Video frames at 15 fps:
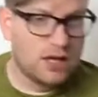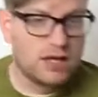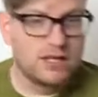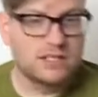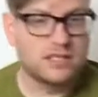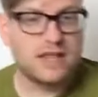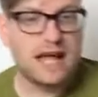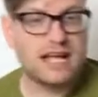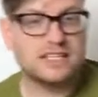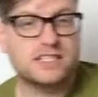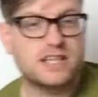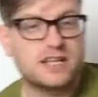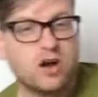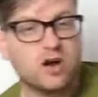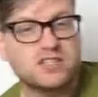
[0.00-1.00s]
So that's
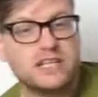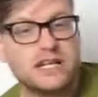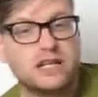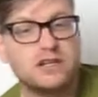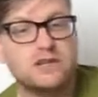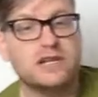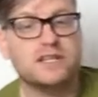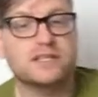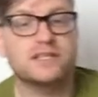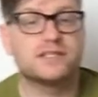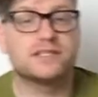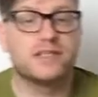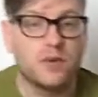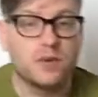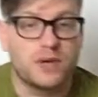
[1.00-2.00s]
not including
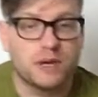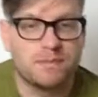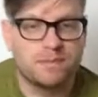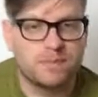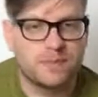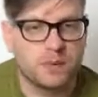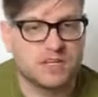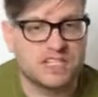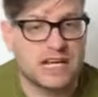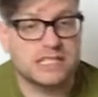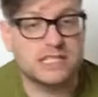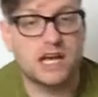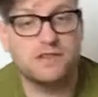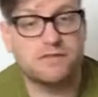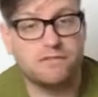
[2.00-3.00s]
Stoke, which
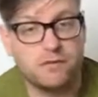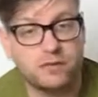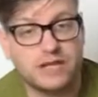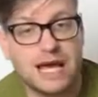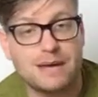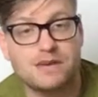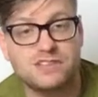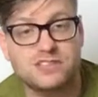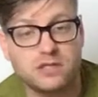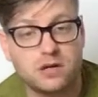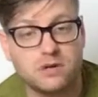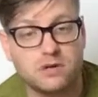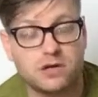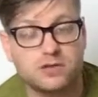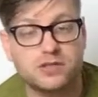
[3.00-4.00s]
has the full name of
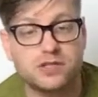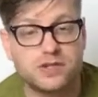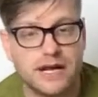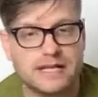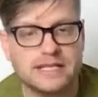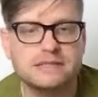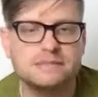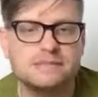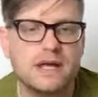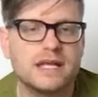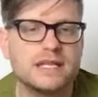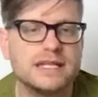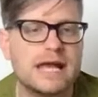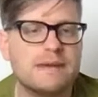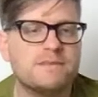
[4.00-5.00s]
Stoke-on-Trent.
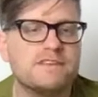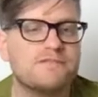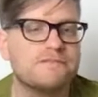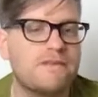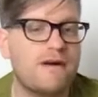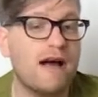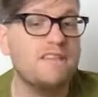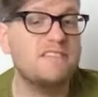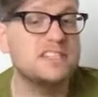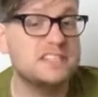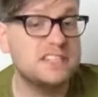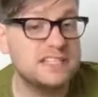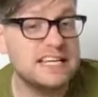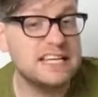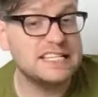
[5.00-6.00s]
Name the 5
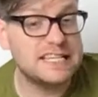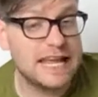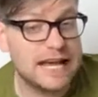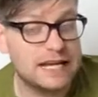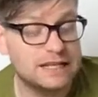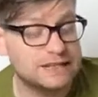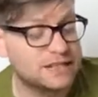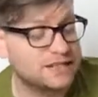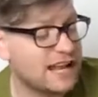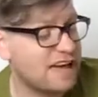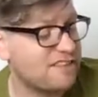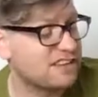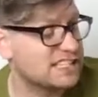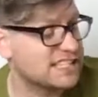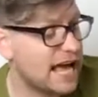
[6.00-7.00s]
cities in England that
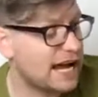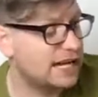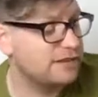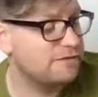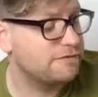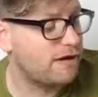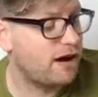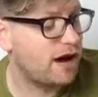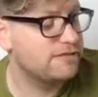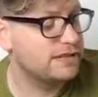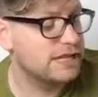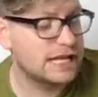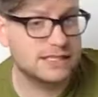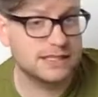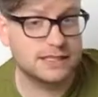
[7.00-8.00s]
have exactly 5
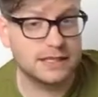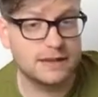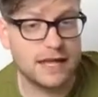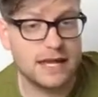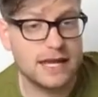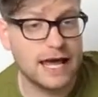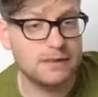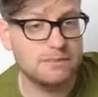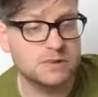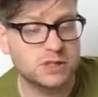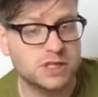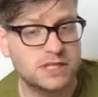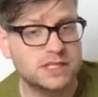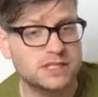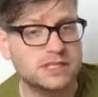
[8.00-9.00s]
letters in their name. So
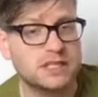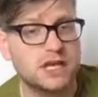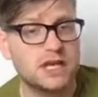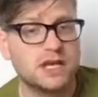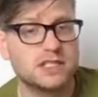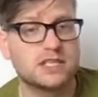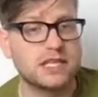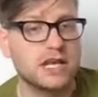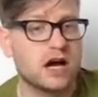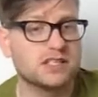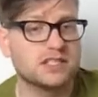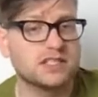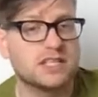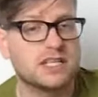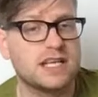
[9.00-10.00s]
this is the
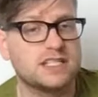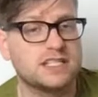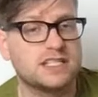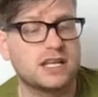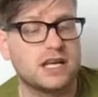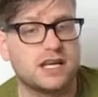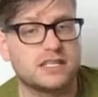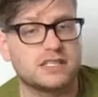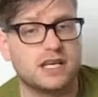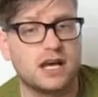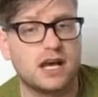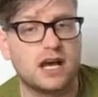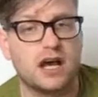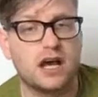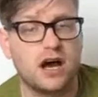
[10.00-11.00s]
answers to this. It's
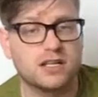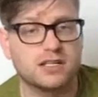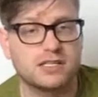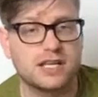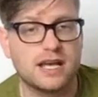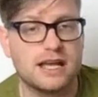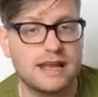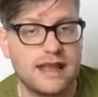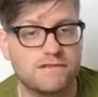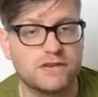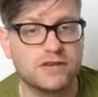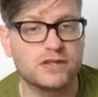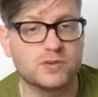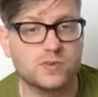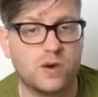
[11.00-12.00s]
answer
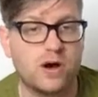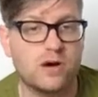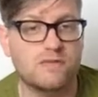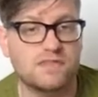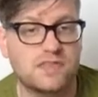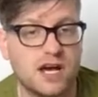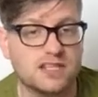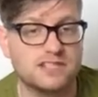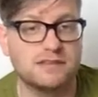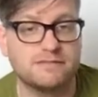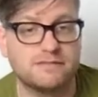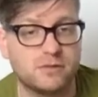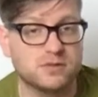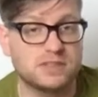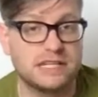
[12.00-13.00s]
11, 12, 13,
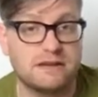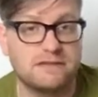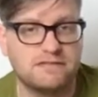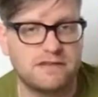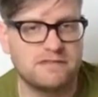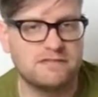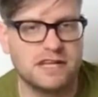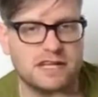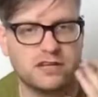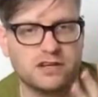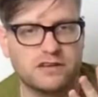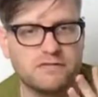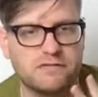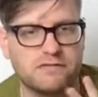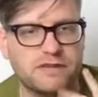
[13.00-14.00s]
14 and 15. You're
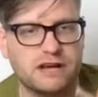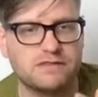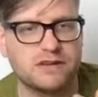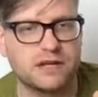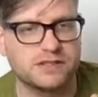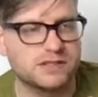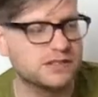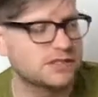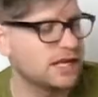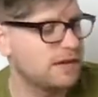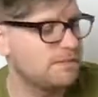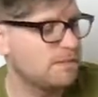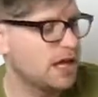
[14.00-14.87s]
looking for 5 answers here